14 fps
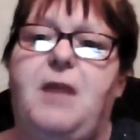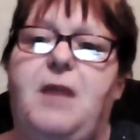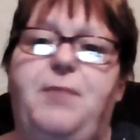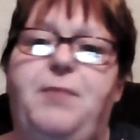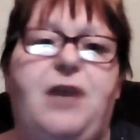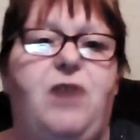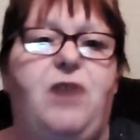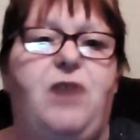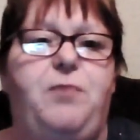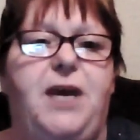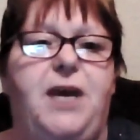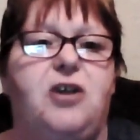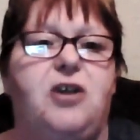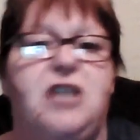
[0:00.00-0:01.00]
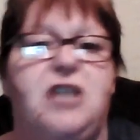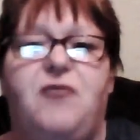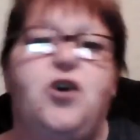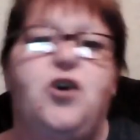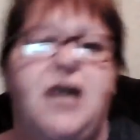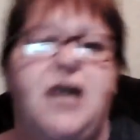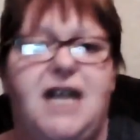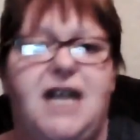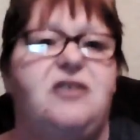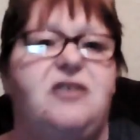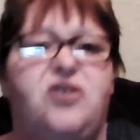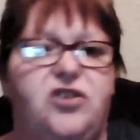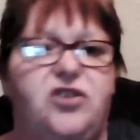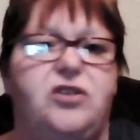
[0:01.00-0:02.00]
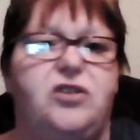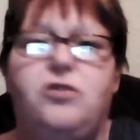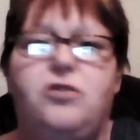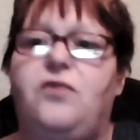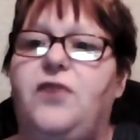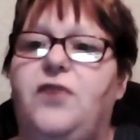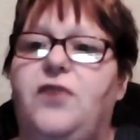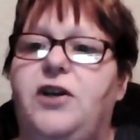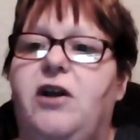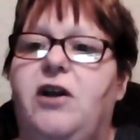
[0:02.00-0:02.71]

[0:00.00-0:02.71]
Big Red Bear, because I've got a gas oven.